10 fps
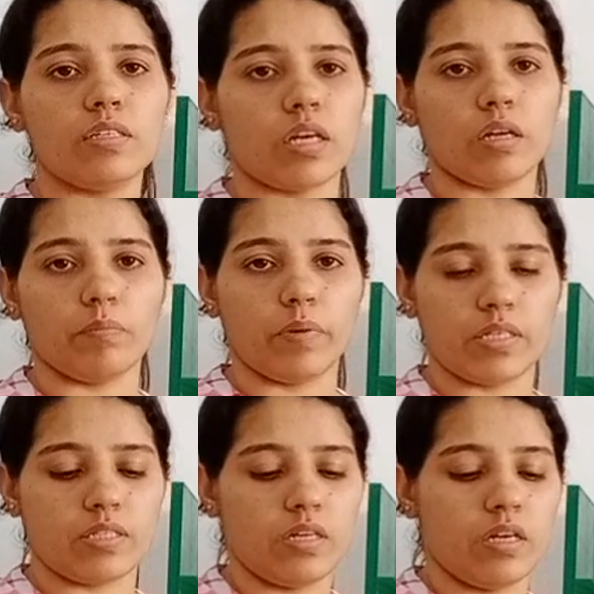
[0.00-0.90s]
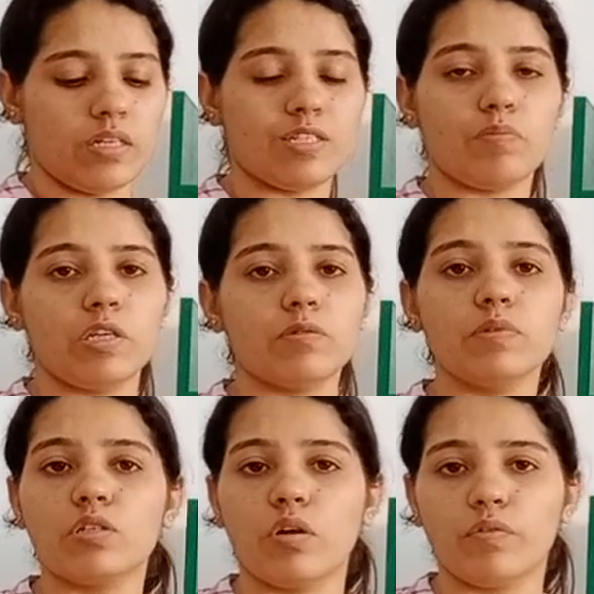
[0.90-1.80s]
taking place.
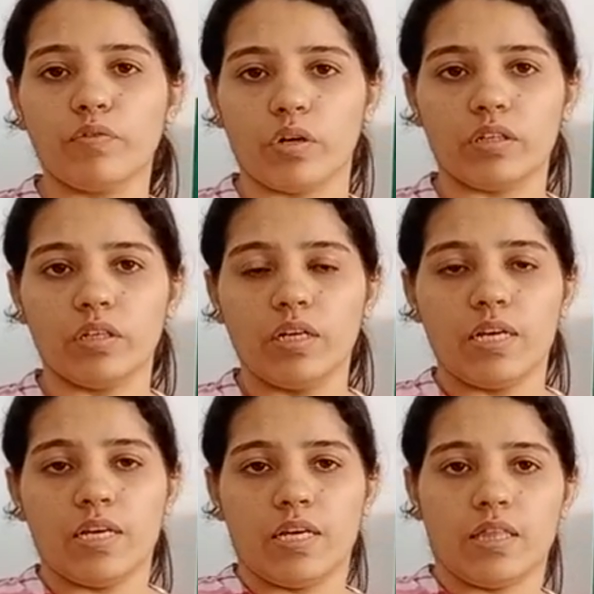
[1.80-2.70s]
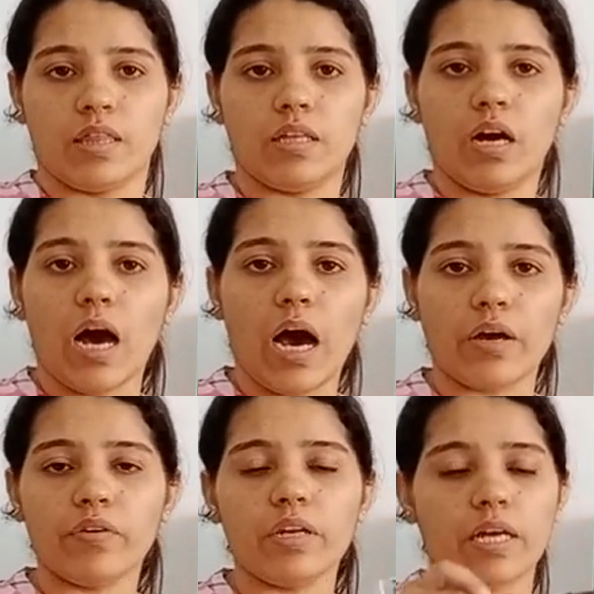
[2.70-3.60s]
Displacement of what? The
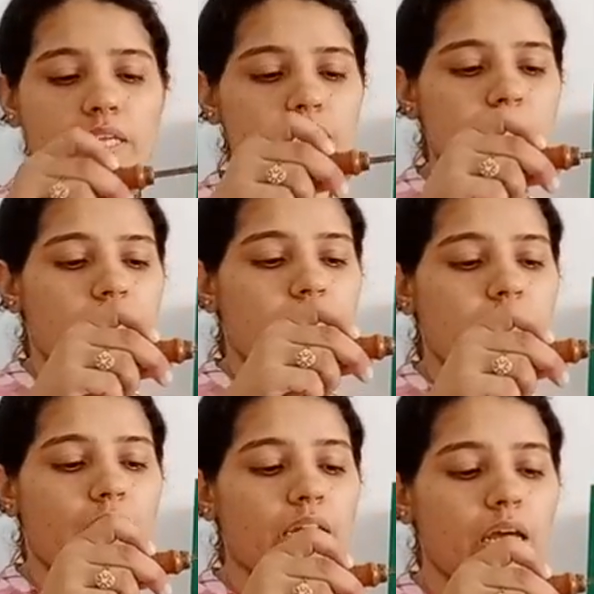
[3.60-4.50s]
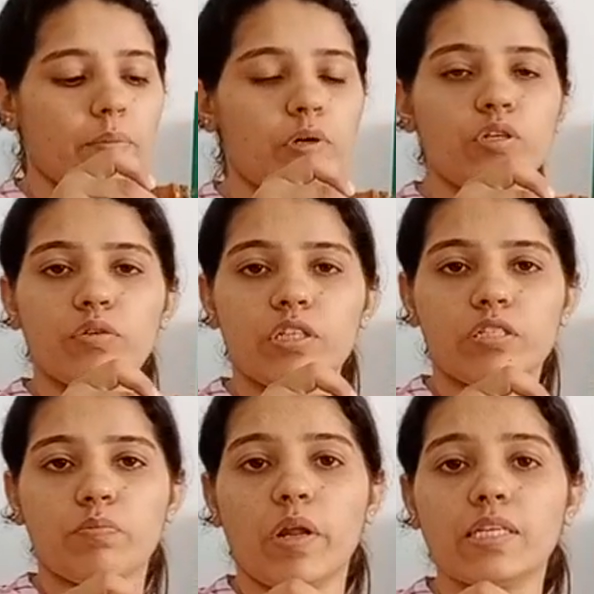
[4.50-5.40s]
iron nails can able to
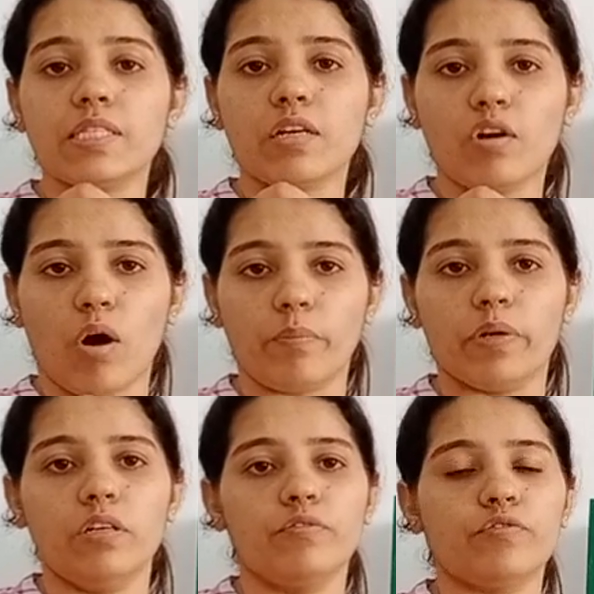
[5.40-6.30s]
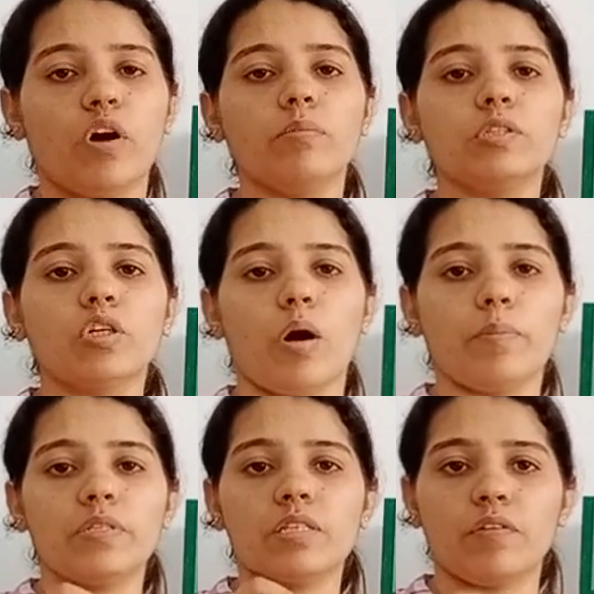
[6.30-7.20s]
displace the copper from the
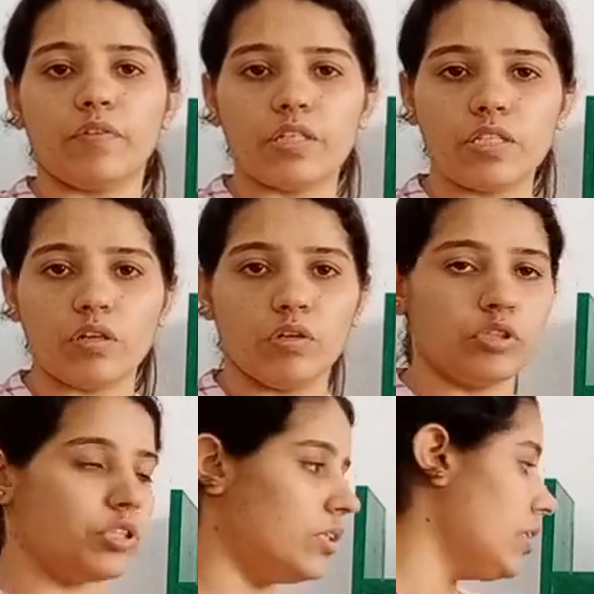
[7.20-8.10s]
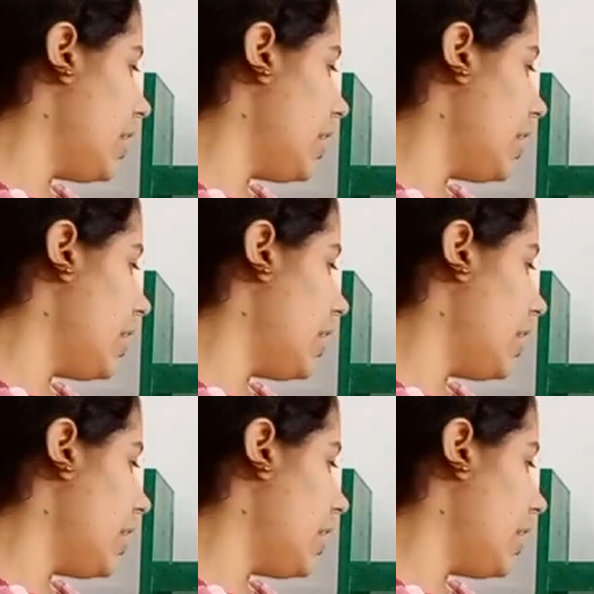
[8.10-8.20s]
copper sulphate solution,